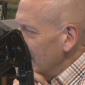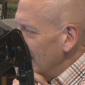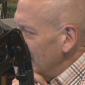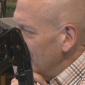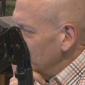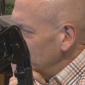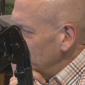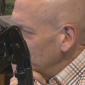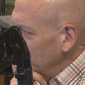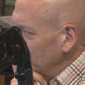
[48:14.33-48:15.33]
Um,
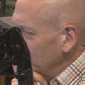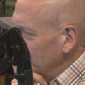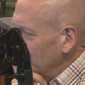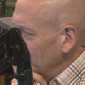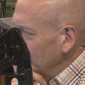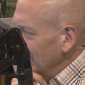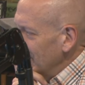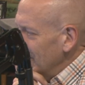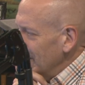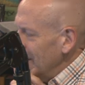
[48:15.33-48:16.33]

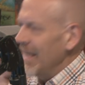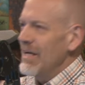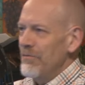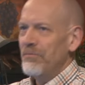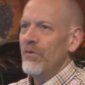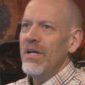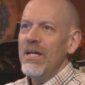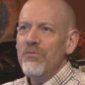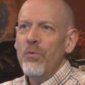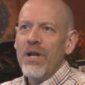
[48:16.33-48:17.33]
if
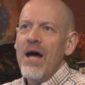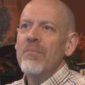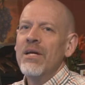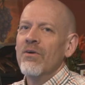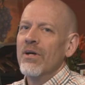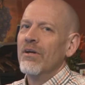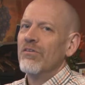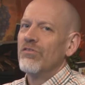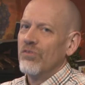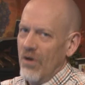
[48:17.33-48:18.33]
if what I'm hearing
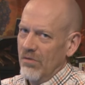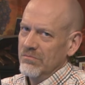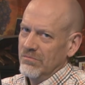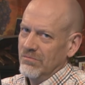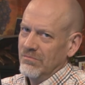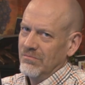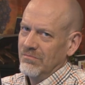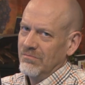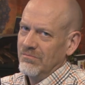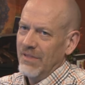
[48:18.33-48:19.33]
is true,
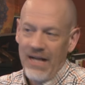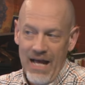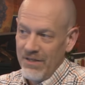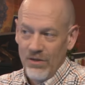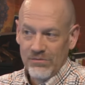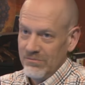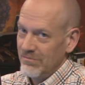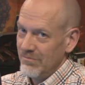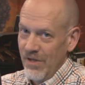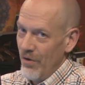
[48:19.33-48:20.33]
and I don't
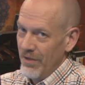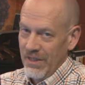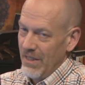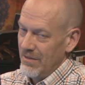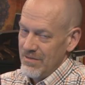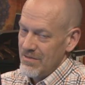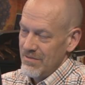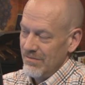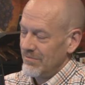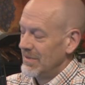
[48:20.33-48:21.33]
know that it
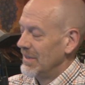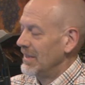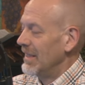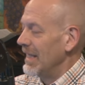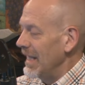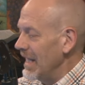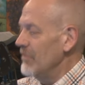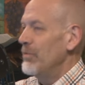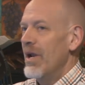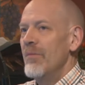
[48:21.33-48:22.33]
is,
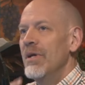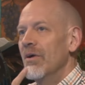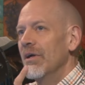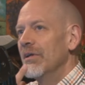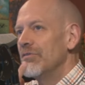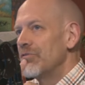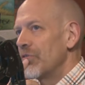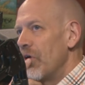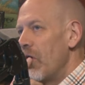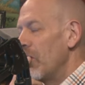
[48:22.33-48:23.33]
if what I'm hearing is
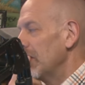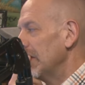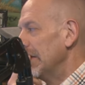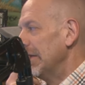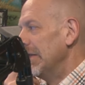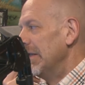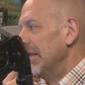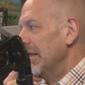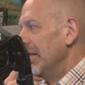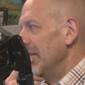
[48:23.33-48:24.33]
true,
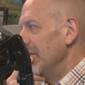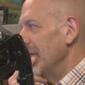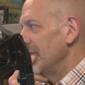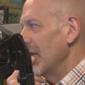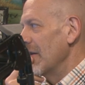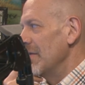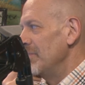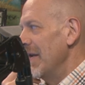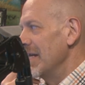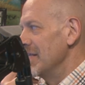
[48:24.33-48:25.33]
that there
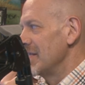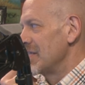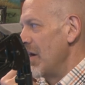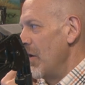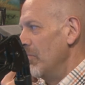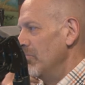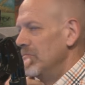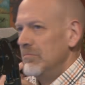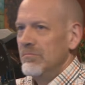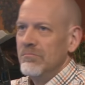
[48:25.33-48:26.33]
had been some